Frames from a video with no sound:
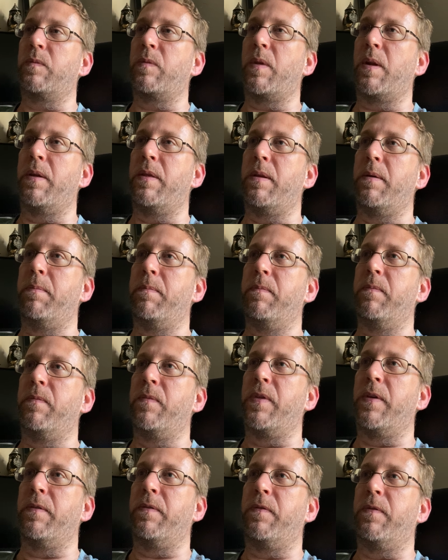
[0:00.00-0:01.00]

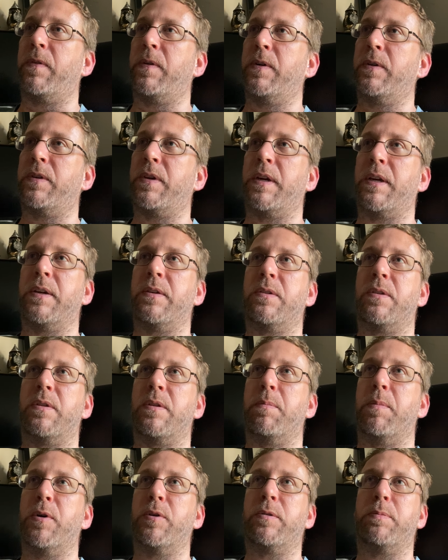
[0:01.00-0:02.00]
the first thing is the
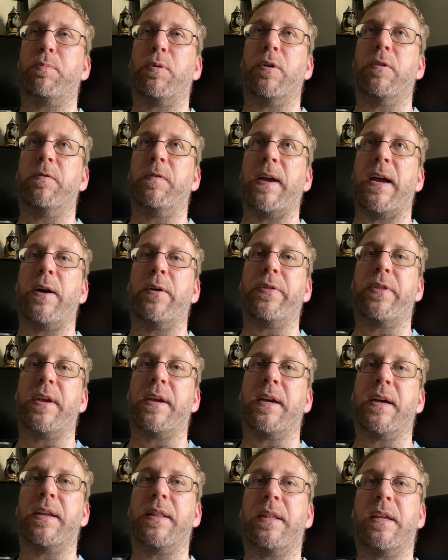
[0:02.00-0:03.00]
most profound
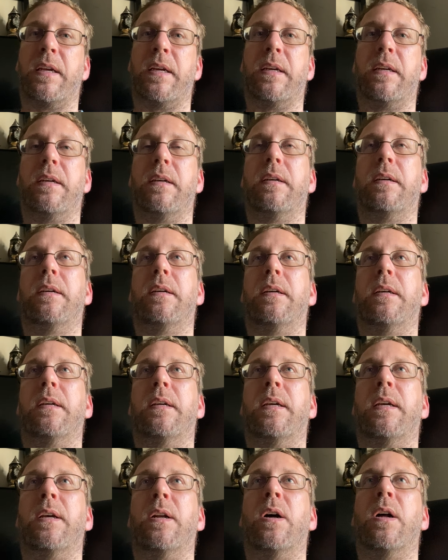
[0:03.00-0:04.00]
thing I think
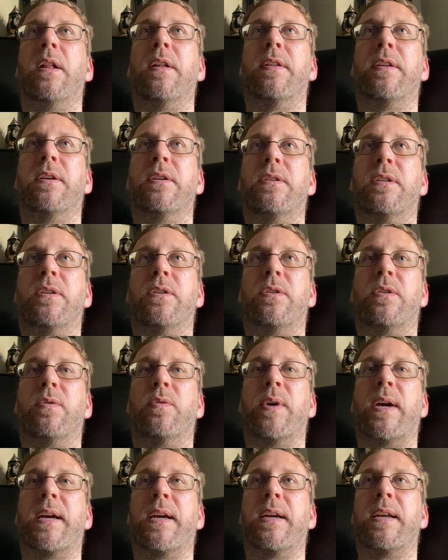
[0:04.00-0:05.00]
in all of this is to
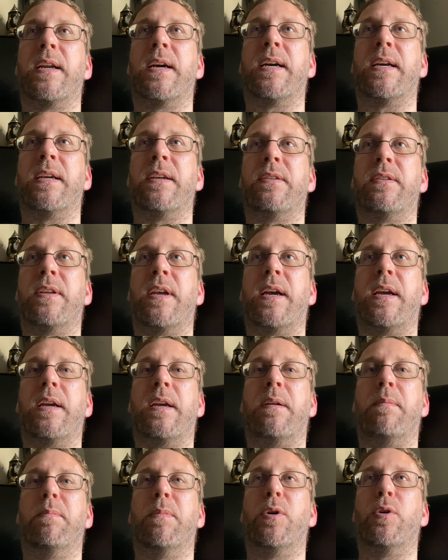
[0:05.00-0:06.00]
recognize that
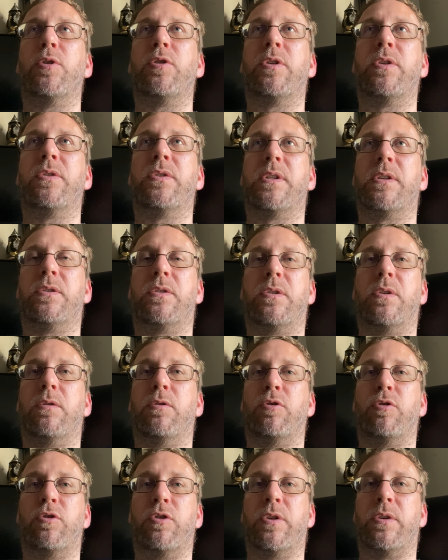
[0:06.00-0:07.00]
emotions and
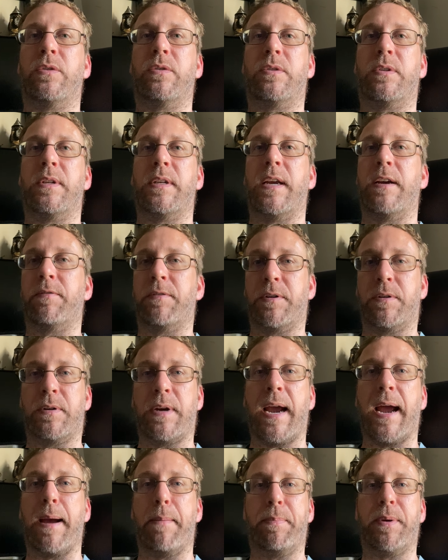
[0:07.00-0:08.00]
solutions never
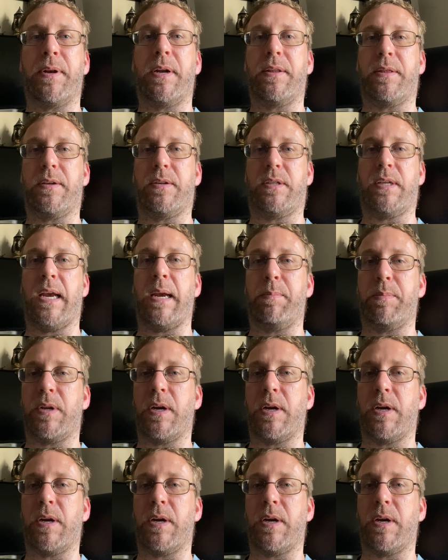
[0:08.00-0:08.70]
happen at the same